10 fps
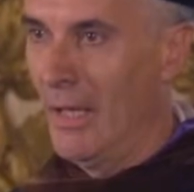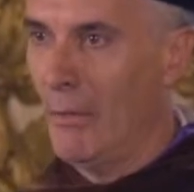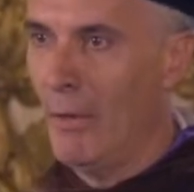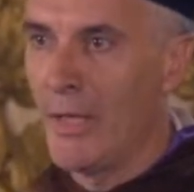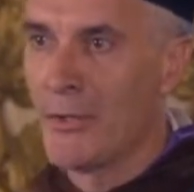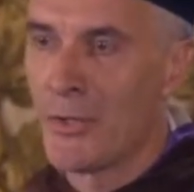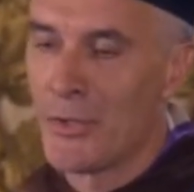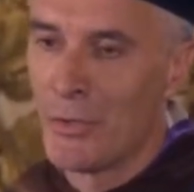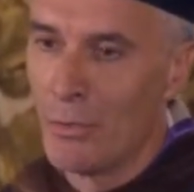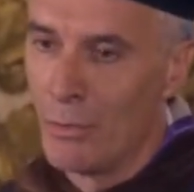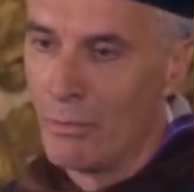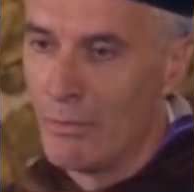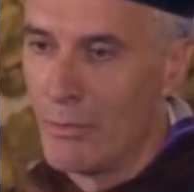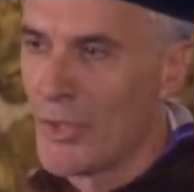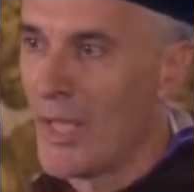I would like just to
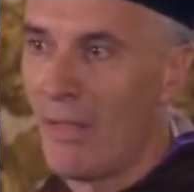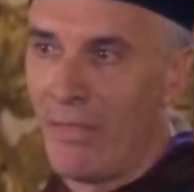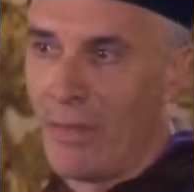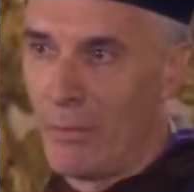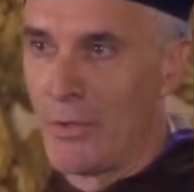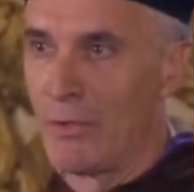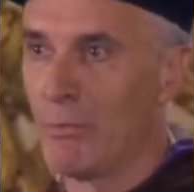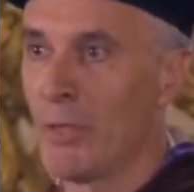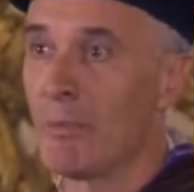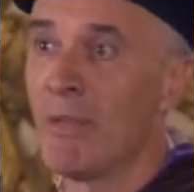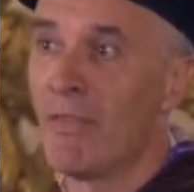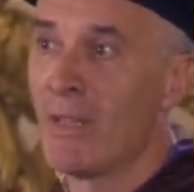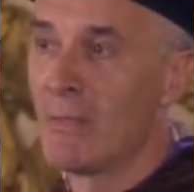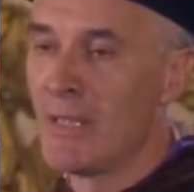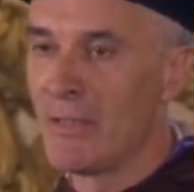say a thing which has been
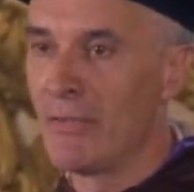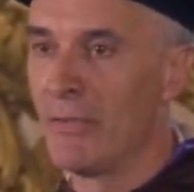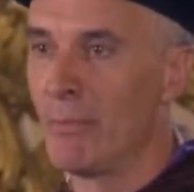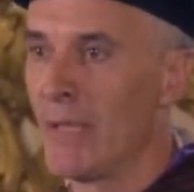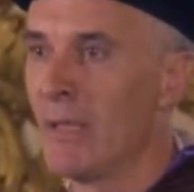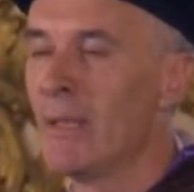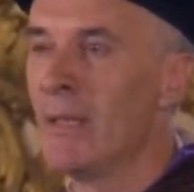fundamental for me.